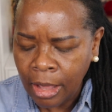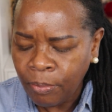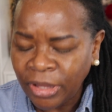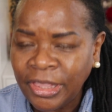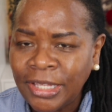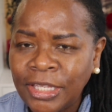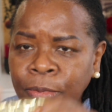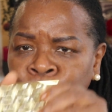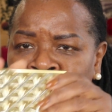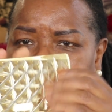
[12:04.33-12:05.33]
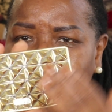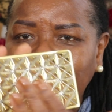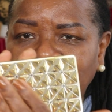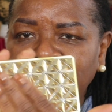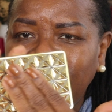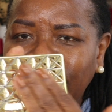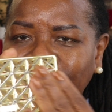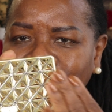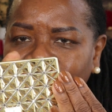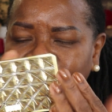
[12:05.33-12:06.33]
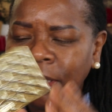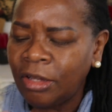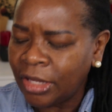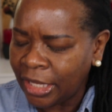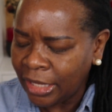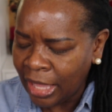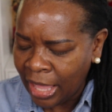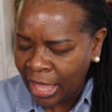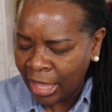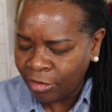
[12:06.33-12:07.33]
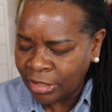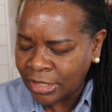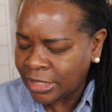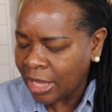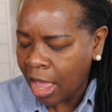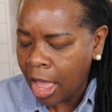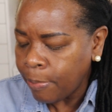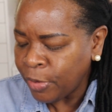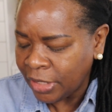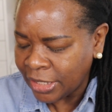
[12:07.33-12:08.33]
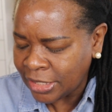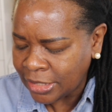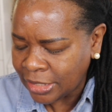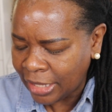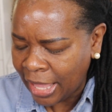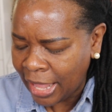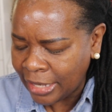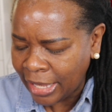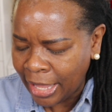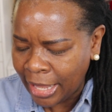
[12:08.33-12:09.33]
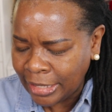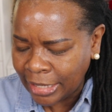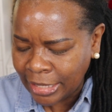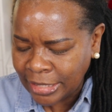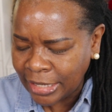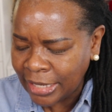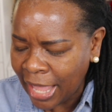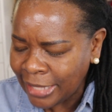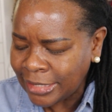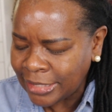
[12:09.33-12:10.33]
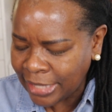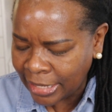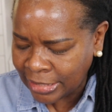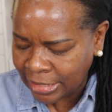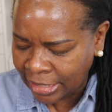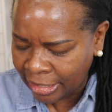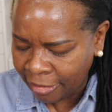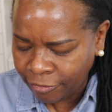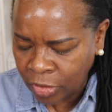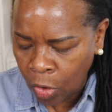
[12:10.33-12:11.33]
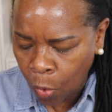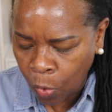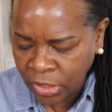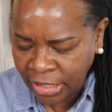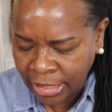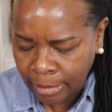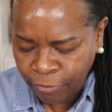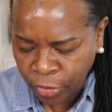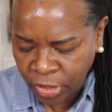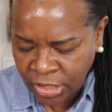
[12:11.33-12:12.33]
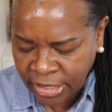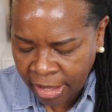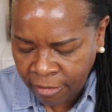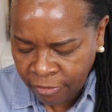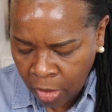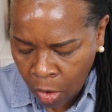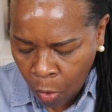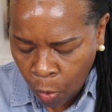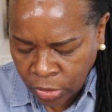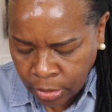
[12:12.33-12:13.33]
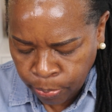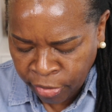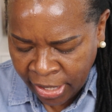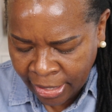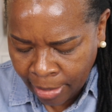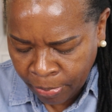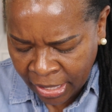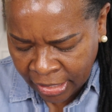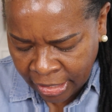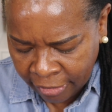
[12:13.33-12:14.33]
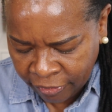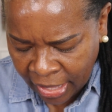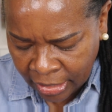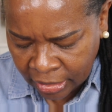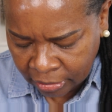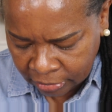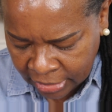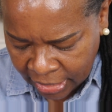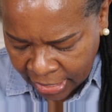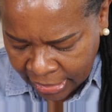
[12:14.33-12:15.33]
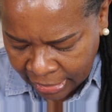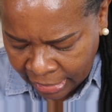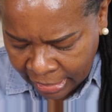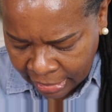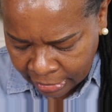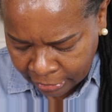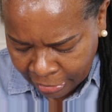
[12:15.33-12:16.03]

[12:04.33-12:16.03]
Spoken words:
But this is pretty. It's really gilded looking. It's opulence. And it is a nice set to gift or to keep for yourself or to break up and gift. And can I get in it?